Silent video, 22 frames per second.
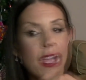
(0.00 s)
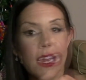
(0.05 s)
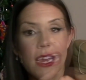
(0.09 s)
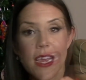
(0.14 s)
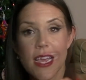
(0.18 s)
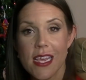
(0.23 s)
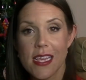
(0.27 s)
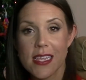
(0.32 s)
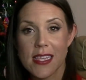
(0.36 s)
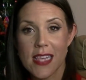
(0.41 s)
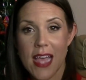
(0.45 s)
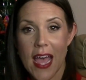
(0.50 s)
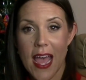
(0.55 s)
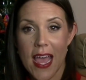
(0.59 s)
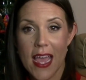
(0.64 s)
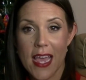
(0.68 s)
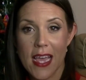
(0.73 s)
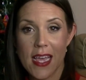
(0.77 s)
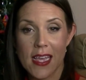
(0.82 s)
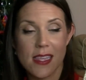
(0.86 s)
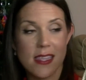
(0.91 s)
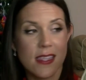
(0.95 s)
It is
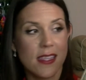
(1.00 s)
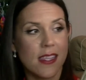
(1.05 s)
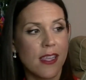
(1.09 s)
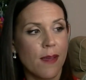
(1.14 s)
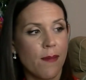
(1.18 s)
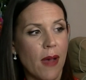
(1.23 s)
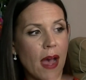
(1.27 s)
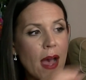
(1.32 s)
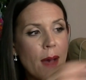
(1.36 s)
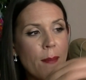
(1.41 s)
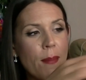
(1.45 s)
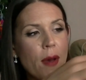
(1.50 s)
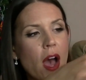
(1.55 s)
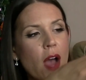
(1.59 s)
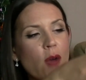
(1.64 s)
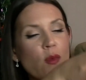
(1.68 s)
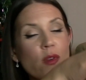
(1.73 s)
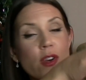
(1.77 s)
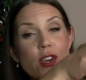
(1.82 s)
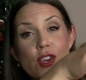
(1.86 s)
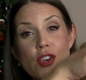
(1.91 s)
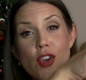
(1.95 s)
a zip up.
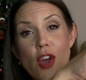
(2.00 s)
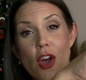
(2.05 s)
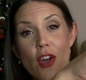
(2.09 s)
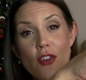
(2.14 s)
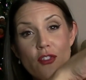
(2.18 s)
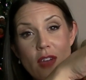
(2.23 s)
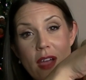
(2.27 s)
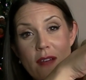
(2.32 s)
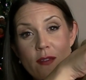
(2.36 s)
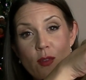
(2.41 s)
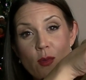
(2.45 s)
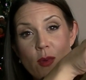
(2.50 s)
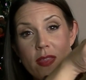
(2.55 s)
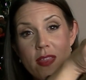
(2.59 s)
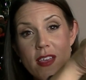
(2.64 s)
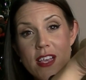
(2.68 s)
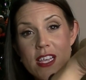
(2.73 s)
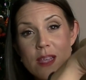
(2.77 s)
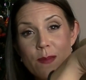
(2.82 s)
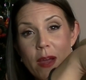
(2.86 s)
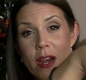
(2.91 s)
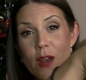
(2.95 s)
I would not travel with this,